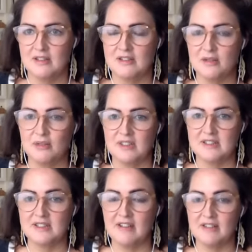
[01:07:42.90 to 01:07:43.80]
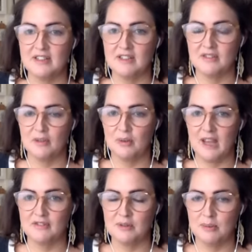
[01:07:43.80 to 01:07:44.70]
sold this narrative that we
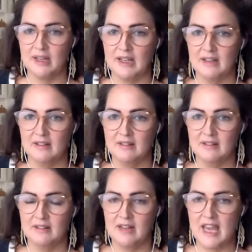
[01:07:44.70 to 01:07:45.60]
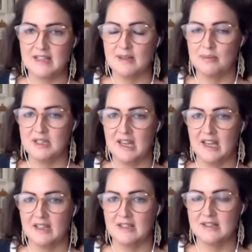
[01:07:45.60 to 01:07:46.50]
have to be
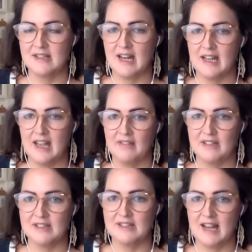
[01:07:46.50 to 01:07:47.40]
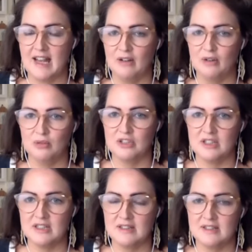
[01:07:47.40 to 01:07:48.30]
exhibiting and selling, having sell-out
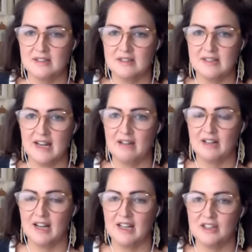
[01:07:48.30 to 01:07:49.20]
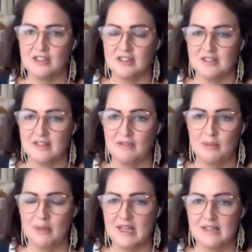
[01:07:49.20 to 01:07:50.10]
launches, sell-out collections.
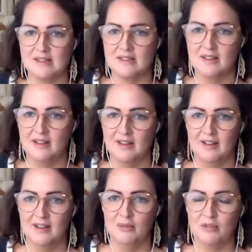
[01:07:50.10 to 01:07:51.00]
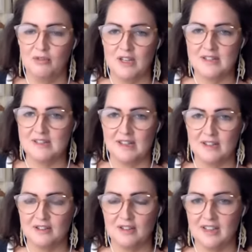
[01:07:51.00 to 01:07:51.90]
Every piece with red
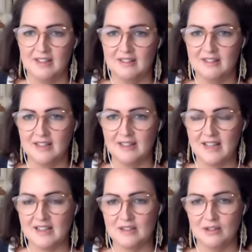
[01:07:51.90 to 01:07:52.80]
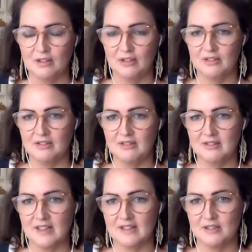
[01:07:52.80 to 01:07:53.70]
stickers on it, and that's not
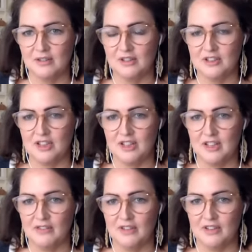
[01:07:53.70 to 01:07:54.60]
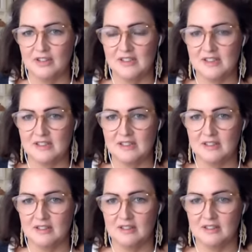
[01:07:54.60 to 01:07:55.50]
that's not the journey of an
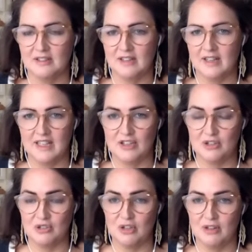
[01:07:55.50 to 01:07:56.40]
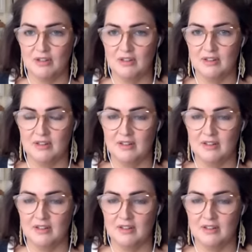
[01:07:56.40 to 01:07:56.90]
artist in its truth.